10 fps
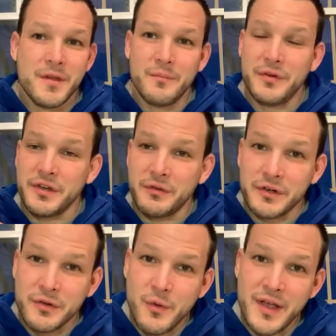Bring your
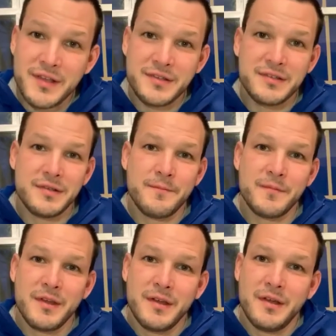requests,
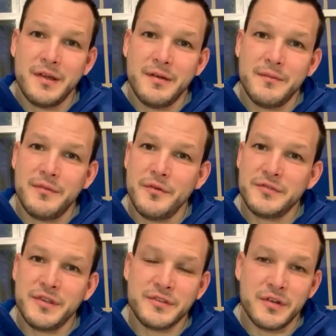
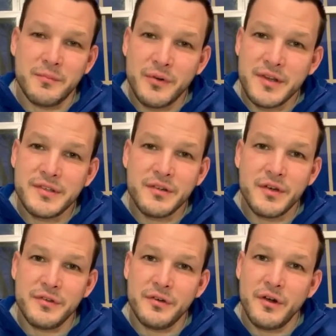those things that are pressing
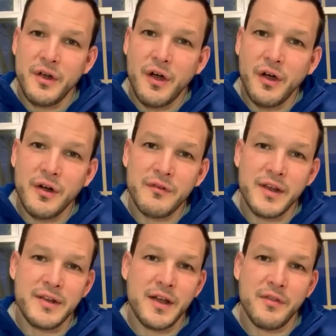on your heart
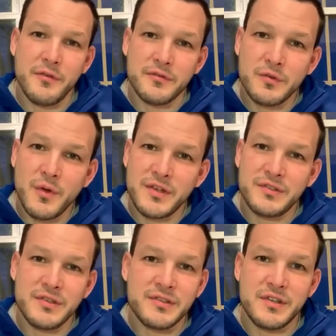right now, those
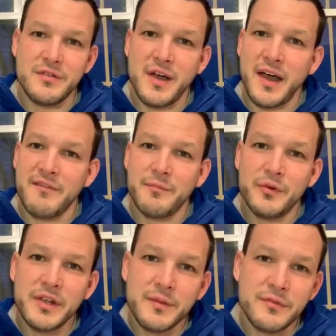questions that you have,
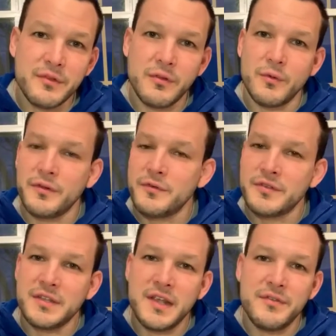bring them to the Lord. Those
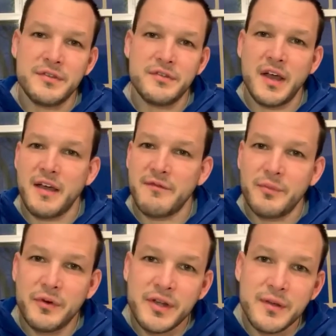needs that you have,
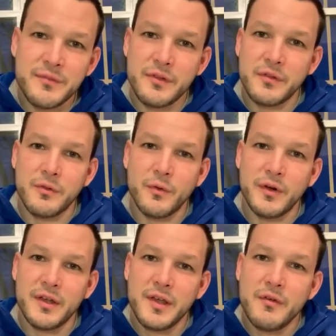bring them to the
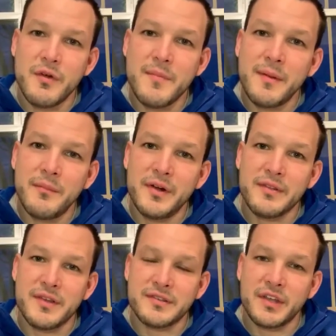Lord. Remembering
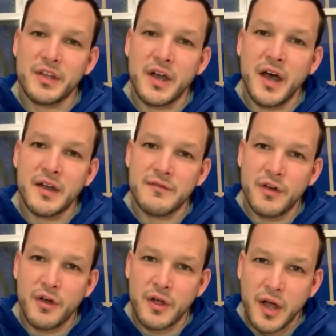this, the God of
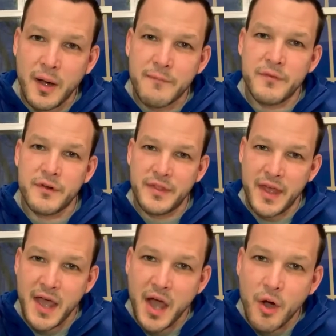all comfort, the
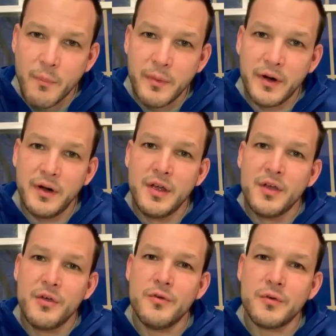helper
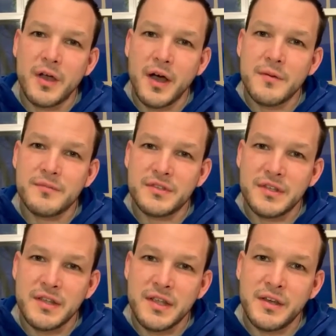who comes
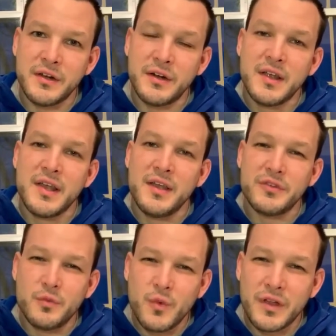near,
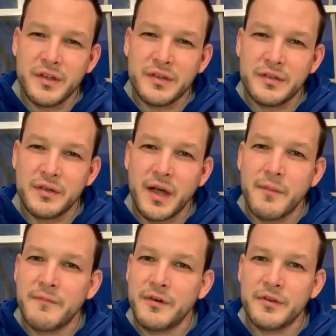is willing to
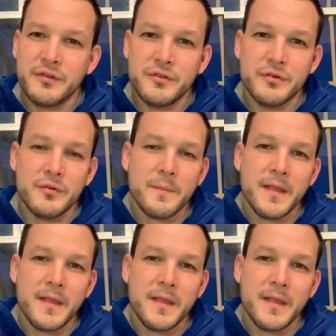comfort you